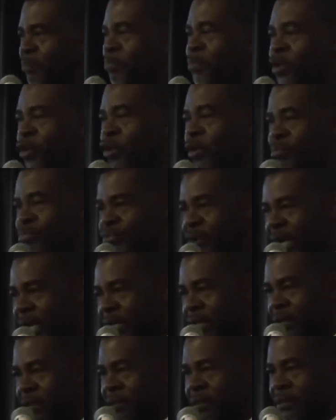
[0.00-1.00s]

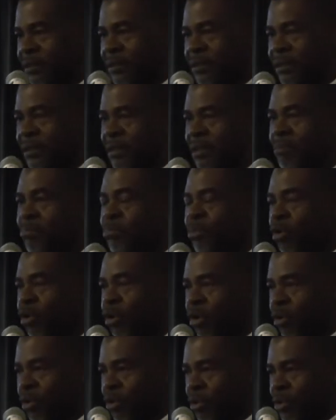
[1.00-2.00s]
purebred
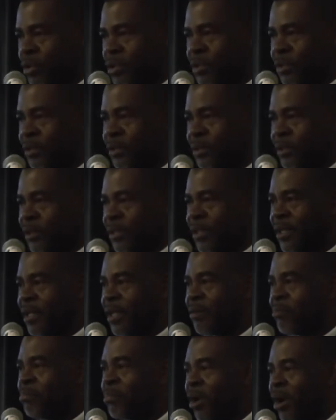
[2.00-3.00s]
boar goat
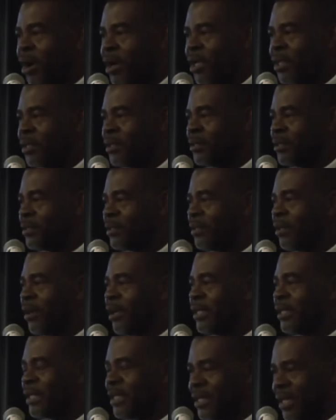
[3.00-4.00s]
born
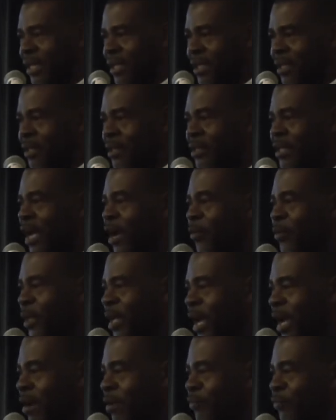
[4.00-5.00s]
on the day that we
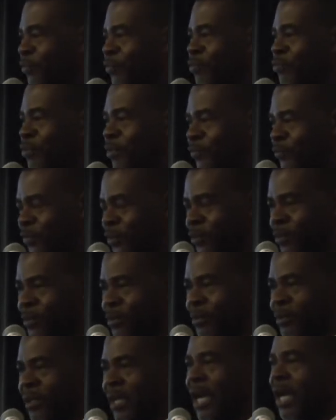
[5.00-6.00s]
have
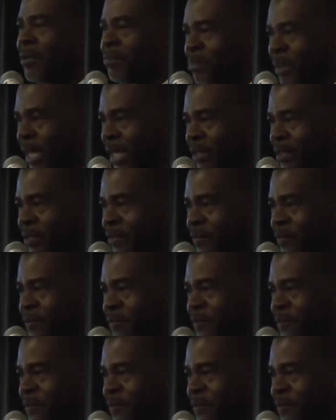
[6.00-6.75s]
review and planning.